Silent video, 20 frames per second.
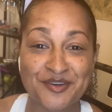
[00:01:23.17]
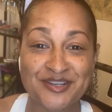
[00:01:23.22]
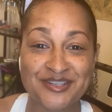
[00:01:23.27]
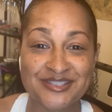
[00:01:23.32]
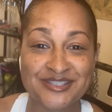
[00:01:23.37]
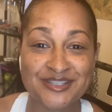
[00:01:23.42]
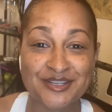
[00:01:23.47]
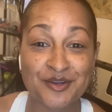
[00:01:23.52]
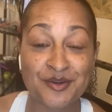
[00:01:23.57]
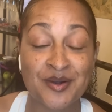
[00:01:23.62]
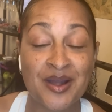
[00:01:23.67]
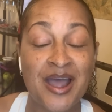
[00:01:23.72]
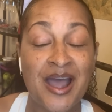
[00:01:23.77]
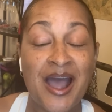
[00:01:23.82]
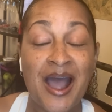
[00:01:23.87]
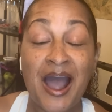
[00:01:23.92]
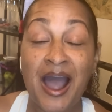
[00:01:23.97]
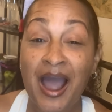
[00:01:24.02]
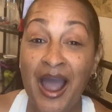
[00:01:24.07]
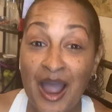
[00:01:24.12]
So
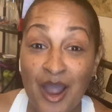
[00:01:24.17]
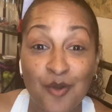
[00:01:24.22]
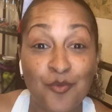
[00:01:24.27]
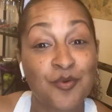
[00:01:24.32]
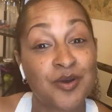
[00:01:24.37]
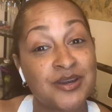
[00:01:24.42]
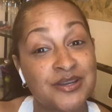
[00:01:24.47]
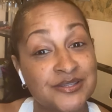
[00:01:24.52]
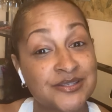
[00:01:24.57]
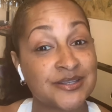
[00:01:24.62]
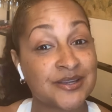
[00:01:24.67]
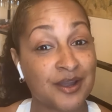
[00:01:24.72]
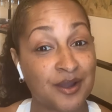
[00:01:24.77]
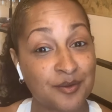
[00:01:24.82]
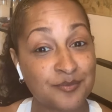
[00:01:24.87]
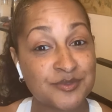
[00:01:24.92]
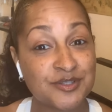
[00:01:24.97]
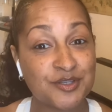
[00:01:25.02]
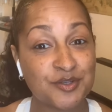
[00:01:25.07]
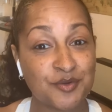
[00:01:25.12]
I wanted to
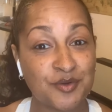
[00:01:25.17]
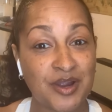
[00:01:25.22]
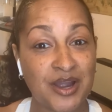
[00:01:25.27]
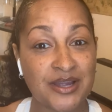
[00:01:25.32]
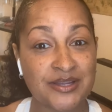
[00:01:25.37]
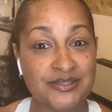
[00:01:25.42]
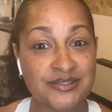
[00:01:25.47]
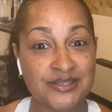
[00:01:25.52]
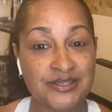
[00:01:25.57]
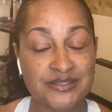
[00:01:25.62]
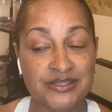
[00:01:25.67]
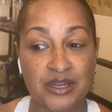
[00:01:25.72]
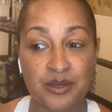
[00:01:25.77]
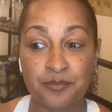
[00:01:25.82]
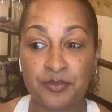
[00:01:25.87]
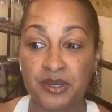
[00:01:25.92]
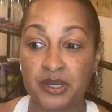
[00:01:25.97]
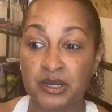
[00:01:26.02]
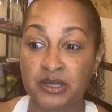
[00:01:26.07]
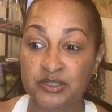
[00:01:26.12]
come to you guys today
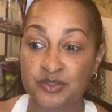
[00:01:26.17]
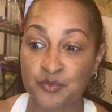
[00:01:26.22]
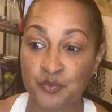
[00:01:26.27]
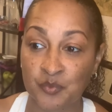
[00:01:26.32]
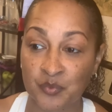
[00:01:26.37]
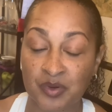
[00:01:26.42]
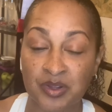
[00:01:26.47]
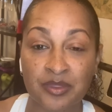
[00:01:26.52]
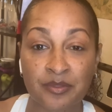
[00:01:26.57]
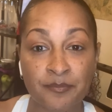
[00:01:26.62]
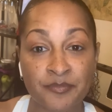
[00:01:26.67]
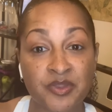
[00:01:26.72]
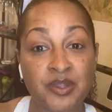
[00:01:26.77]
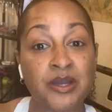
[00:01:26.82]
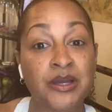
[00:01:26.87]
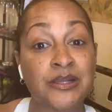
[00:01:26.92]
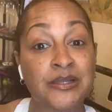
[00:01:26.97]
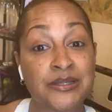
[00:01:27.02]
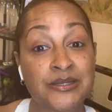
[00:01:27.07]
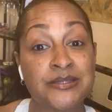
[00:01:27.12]
because with the
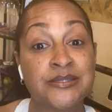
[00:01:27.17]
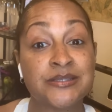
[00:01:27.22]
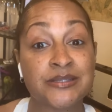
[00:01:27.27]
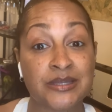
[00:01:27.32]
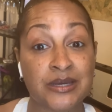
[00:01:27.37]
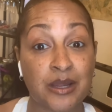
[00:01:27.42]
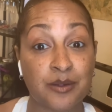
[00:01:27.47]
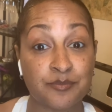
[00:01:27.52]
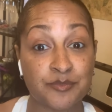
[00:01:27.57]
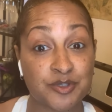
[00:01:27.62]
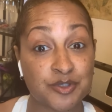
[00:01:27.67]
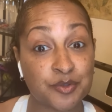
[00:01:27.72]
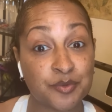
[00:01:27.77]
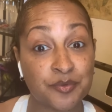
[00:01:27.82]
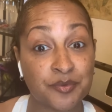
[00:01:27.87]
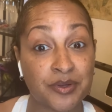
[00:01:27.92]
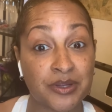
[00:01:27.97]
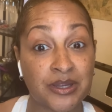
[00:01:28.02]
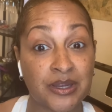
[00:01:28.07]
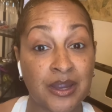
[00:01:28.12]
cleanse that I'm
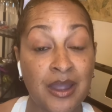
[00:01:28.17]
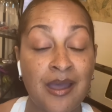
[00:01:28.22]
doing,